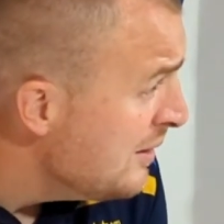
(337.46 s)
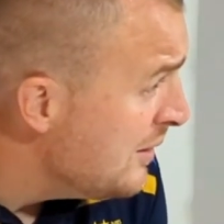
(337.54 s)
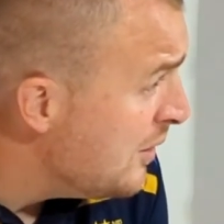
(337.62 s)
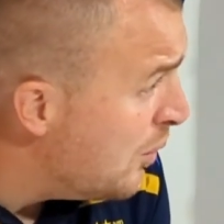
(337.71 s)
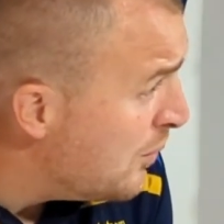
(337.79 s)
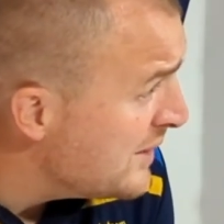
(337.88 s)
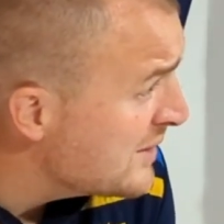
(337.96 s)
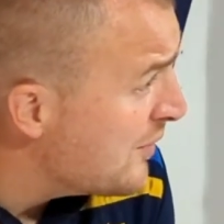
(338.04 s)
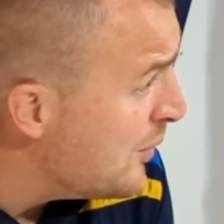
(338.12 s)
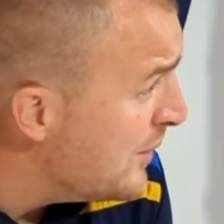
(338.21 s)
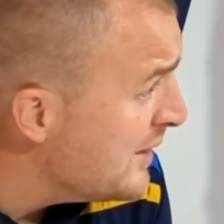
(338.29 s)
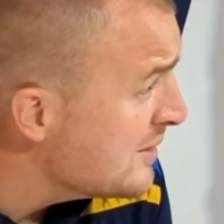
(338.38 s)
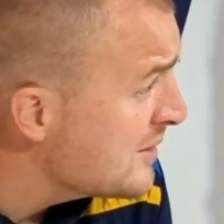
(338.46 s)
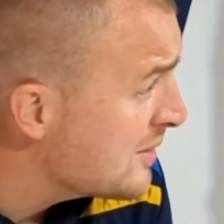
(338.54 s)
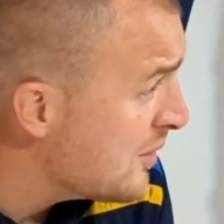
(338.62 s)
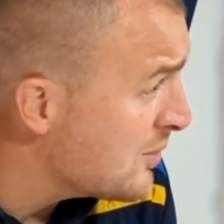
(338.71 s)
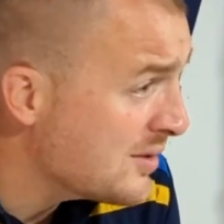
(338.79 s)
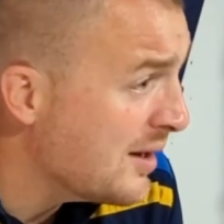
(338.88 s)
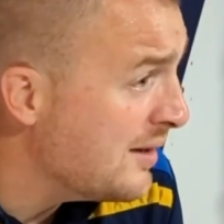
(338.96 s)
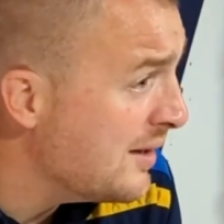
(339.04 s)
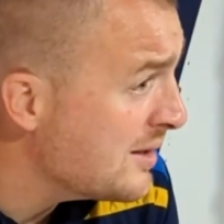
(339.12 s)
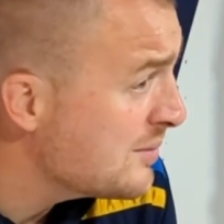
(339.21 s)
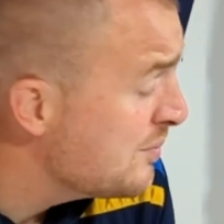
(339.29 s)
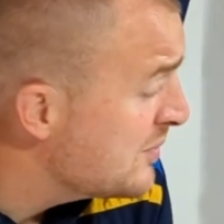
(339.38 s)
you know wins for wins because that,
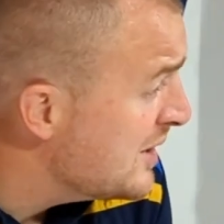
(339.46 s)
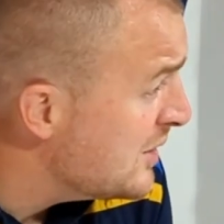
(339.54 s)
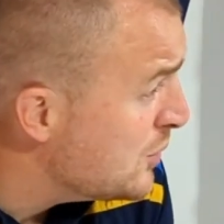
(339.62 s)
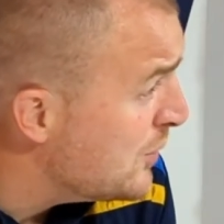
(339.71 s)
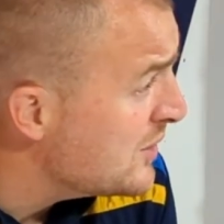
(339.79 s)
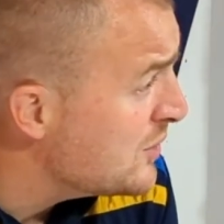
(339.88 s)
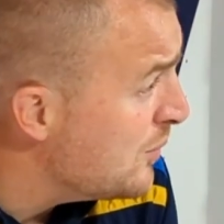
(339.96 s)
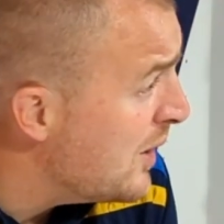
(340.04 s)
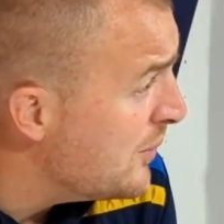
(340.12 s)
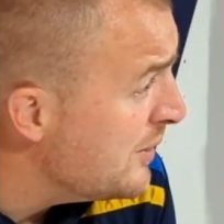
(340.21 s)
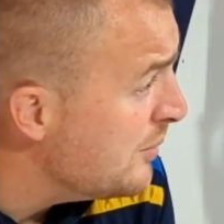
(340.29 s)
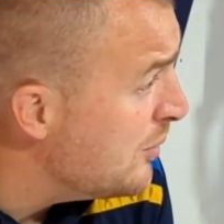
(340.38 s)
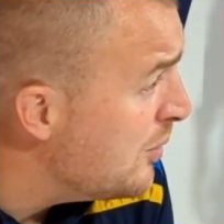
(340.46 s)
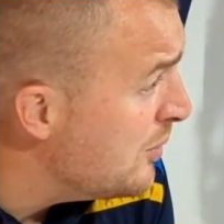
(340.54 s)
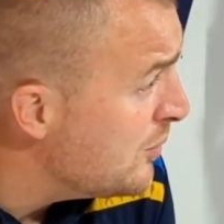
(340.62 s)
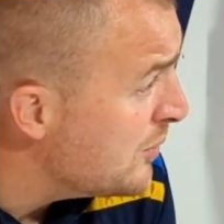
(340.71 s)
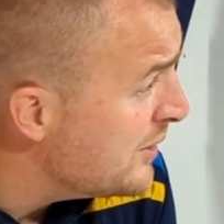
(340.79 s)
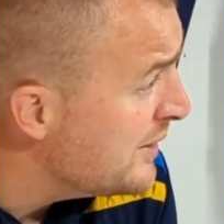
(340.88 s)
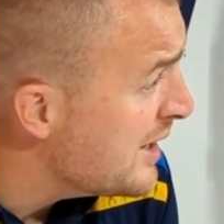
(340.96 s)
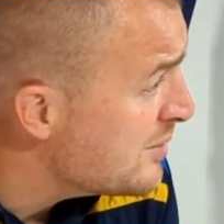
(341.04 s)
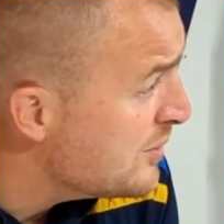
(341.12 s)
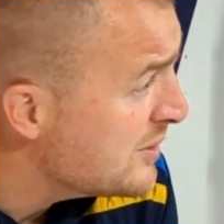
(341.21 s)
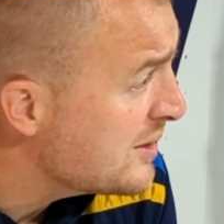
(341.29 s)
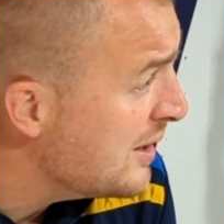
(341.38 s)
that's a situation where we're at the moment we're a
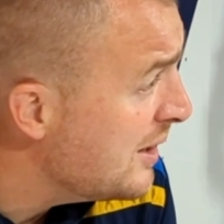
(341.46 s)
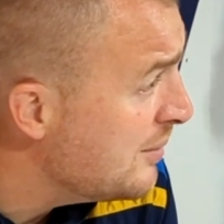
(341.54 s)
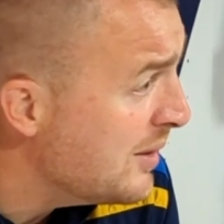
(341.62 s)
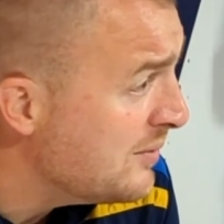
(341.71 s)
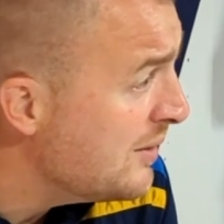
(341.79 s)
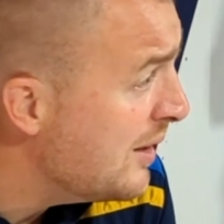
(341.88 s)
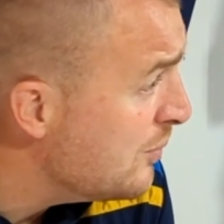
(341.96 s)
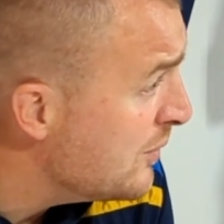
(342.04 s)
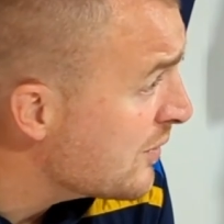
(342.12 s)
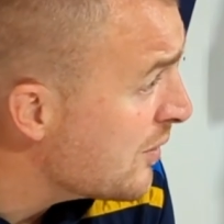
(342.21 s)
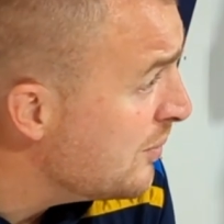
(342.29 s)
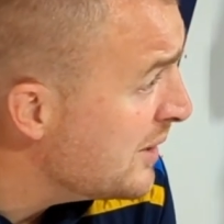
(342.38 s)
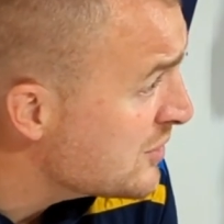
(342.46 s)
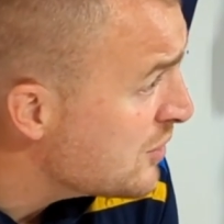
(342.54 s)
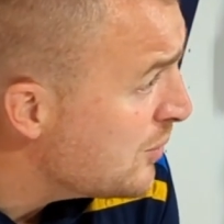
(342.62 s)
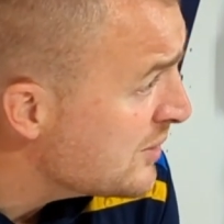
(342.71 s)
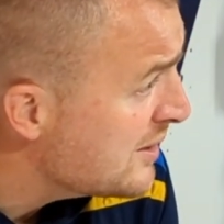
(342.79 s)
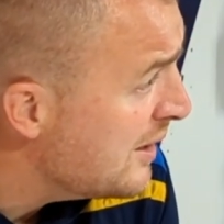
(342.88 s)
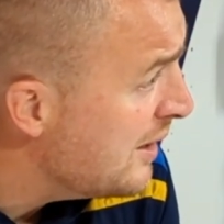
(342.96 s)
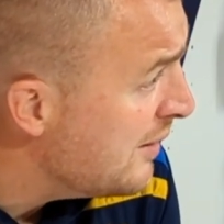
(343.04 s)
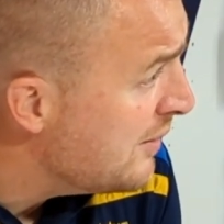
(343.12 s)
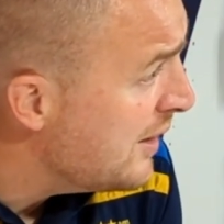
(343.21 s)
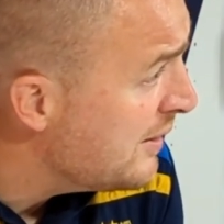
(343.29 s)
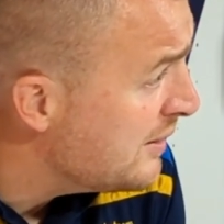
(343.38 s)
desperate team and, and we're going to make sure we stay
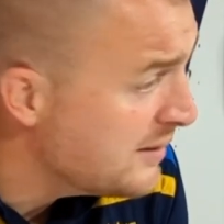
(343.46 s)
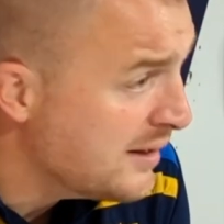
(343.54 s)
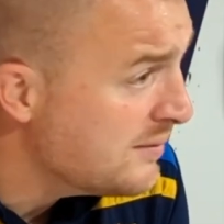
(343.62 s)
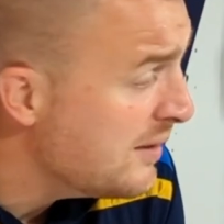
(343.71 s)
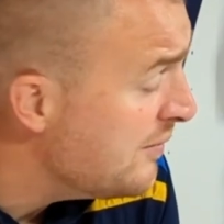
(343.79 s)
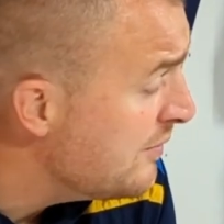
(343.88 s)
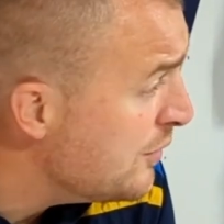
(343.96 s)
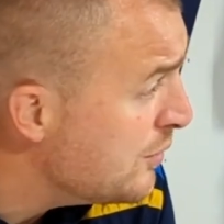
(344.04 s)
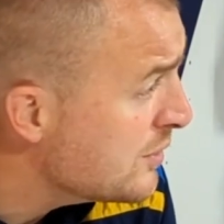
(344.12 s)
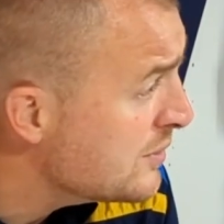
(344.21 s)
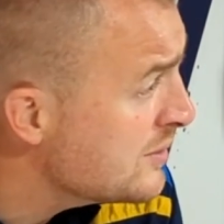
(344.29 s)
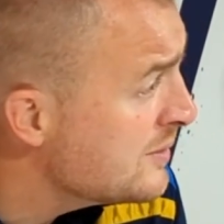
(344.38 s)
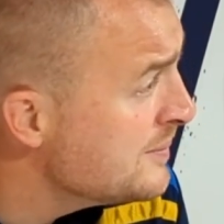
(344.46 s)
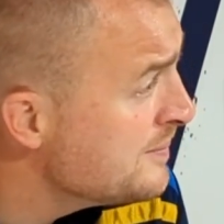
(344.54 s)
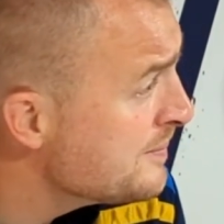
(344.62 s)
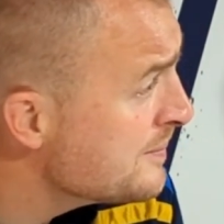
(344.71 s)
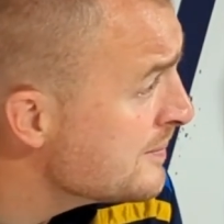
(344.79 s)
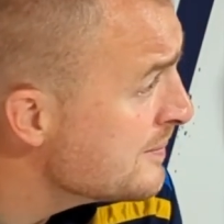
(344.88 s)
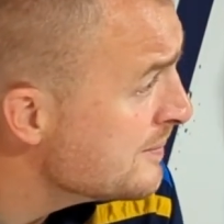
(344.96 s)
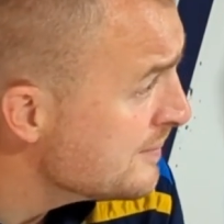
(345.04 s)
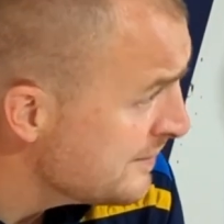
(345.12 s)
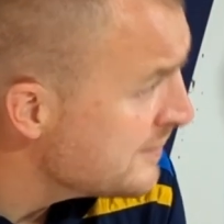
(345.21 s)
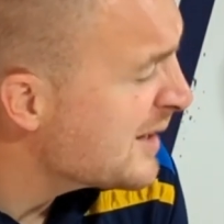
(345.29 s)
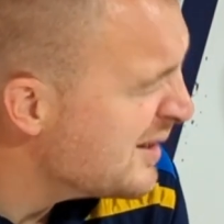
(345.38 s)
level-headed and, and focused
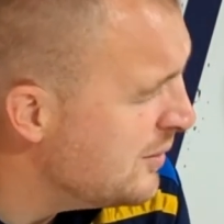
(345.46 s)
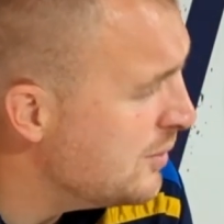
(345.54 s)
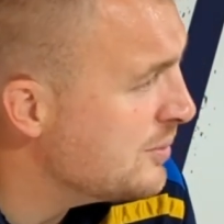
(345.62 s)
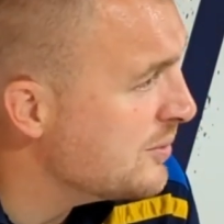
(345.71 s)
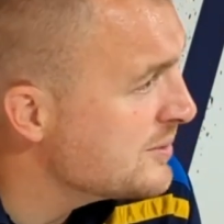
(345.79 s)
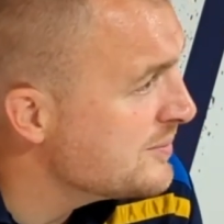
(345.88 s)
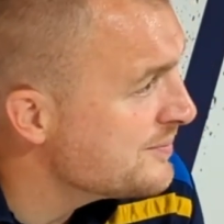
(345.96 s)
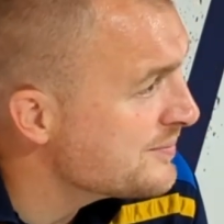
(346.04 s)
no problems